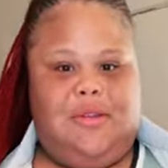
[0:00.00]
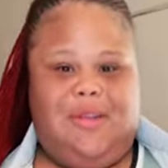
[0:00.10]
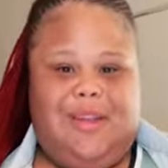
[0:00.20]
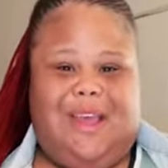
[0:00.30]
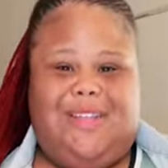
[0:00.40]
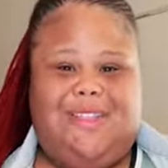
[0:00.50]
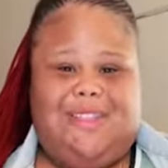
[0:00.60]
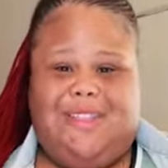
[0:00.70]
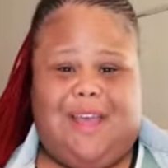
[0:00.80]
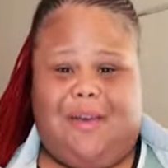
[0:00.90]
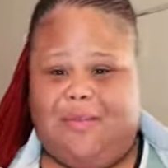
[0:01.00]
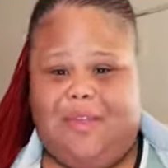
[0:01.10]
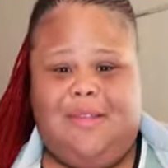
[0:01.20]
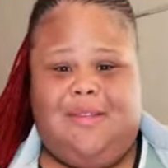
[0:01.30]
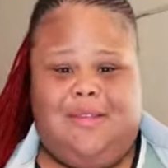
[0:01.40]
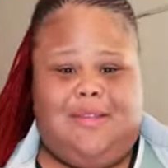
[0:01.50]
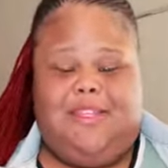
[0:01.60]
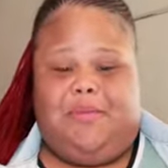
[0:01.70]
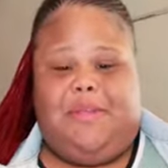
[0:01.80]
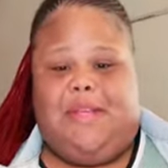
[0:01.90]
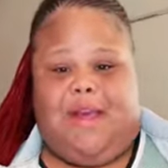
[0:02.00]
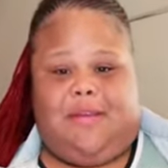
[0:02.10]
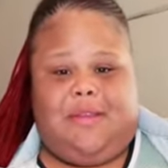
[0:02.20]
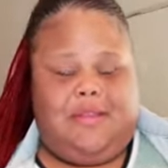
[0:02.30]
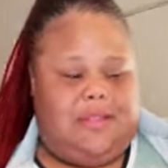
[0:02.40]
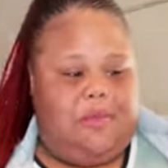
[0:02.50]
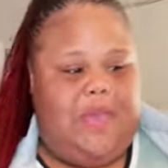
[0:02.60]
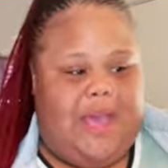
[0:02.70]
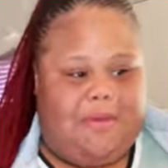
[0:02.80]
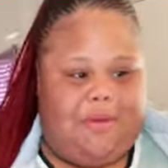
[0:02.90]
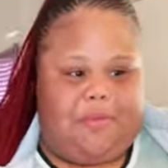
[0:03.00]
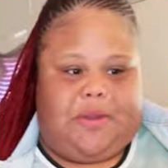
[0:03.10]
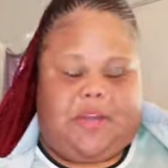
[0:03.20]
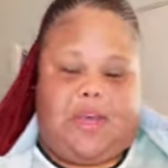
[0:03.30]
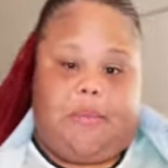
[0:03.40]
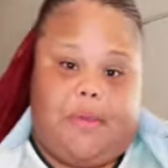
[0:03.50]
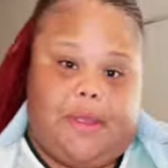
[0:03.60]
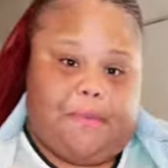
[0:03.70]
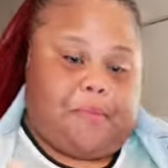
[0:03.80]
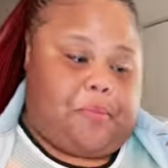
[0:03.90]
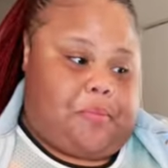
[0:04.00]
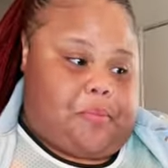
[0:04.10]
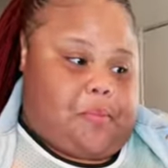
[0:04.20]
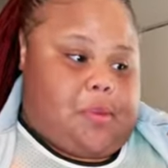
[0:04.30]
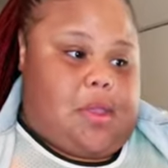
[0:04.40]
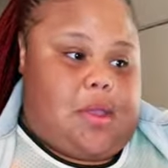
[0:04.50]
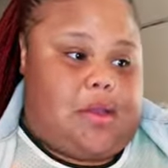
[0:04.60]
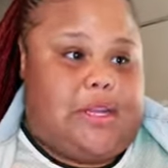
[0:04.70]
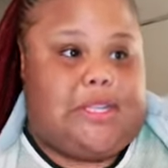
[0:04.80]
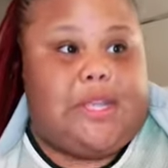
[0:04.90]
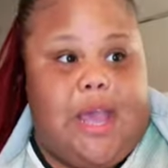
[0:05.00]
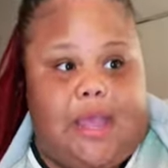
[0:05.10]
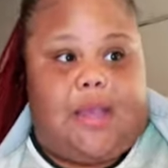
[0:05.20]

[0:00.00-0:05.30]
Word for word: Like just talking. Just to be talking. Some of y'all be putting a comment. The same